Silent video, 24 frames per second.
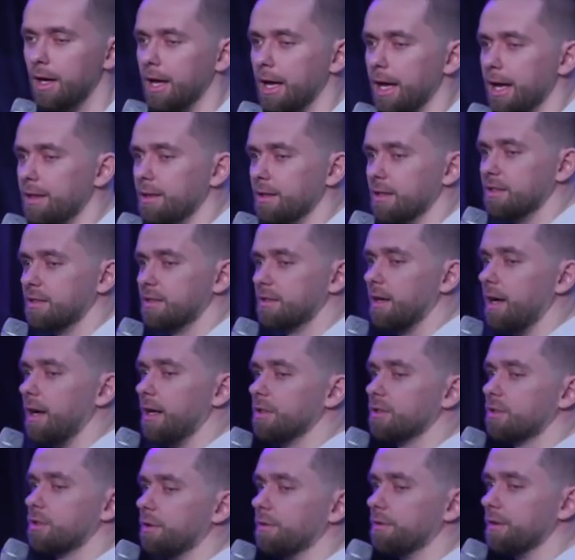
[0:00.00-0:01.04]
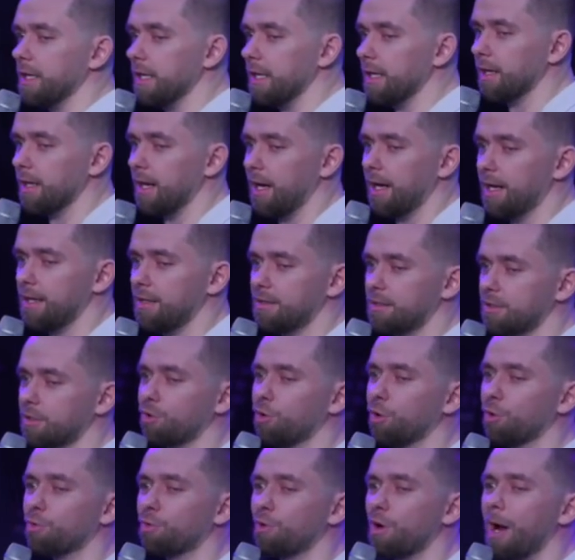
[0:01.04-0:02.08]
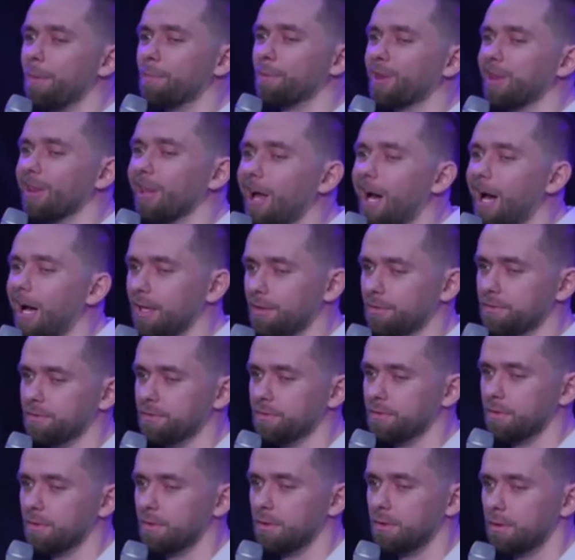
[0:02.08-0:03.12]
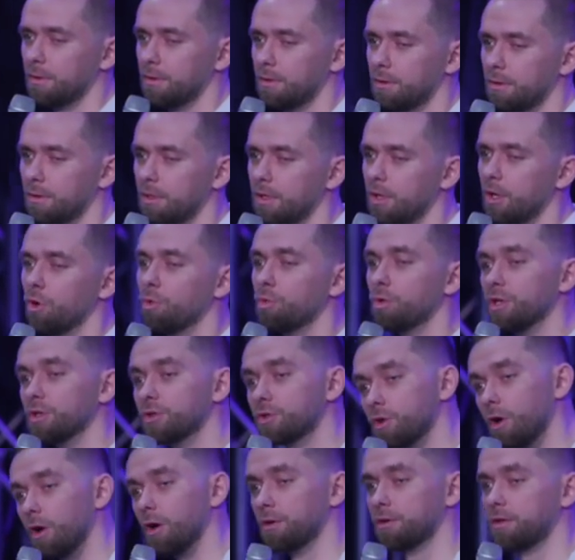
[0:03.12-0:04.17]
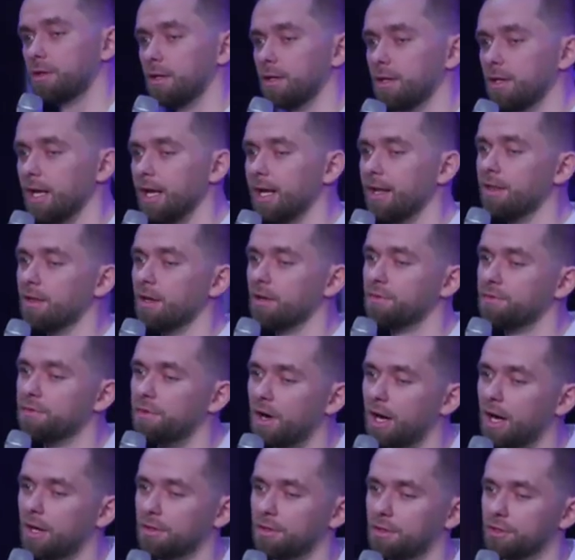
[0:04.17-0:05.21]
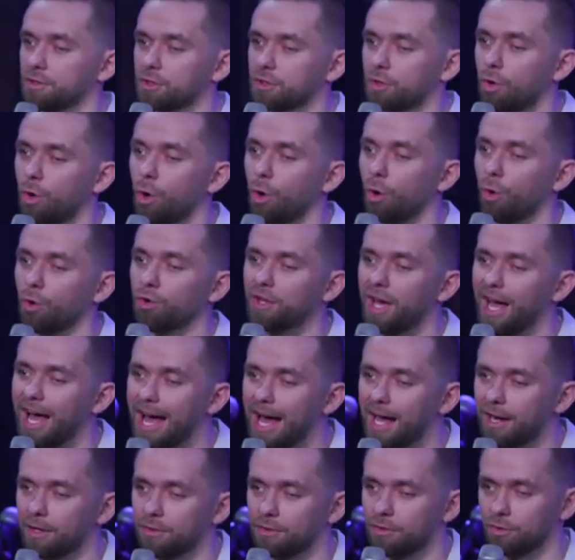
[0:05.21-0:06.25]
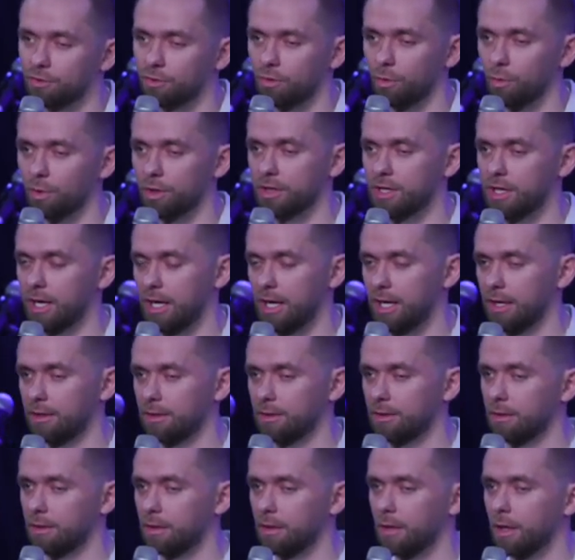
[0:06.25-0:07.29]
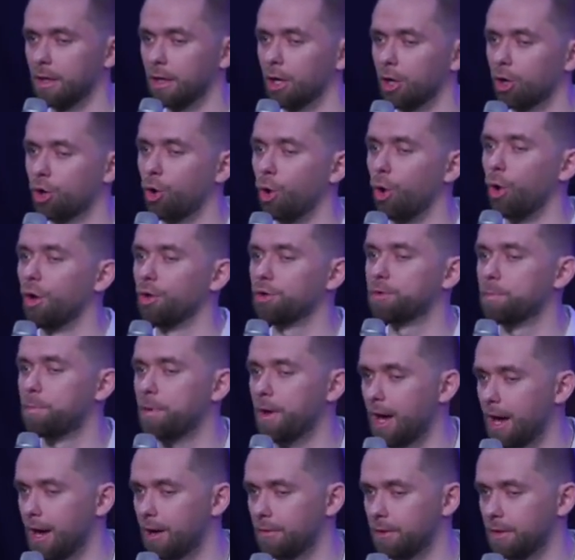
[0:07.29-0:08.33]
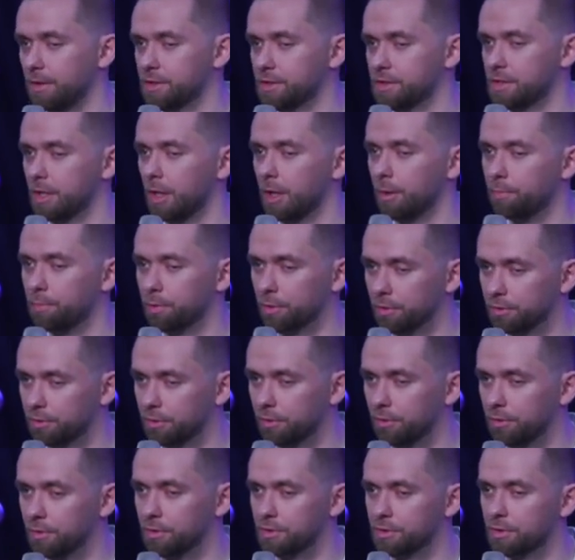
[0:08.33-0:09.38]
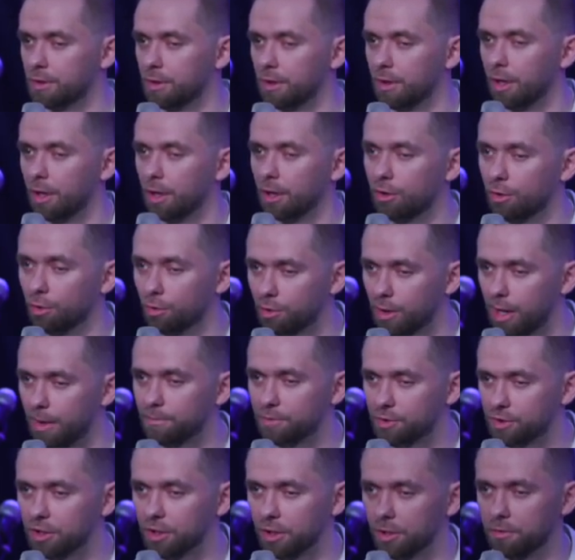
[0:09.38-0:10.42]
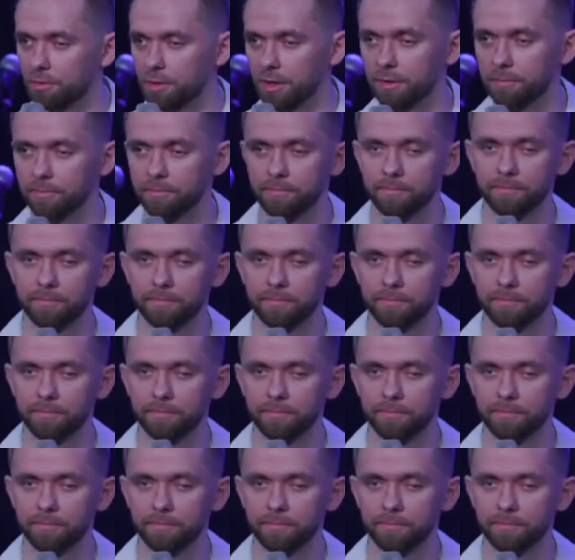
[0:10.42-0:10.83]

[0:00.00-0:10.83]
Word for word: And the sons of Eli's corrupt life resulted in their father's cold attitude toward God. Cold parents, produce corrupt children.